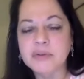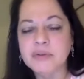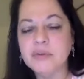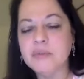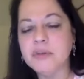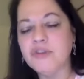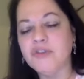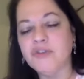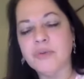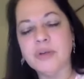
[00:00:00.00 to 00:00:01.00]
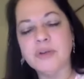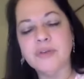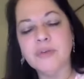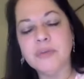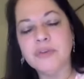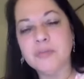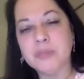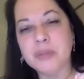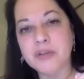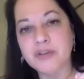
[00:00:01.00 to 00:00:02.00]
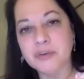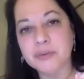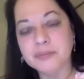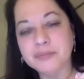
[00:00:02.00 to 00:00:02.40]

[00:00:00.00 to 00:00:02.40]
so much joy, and so much pleasure.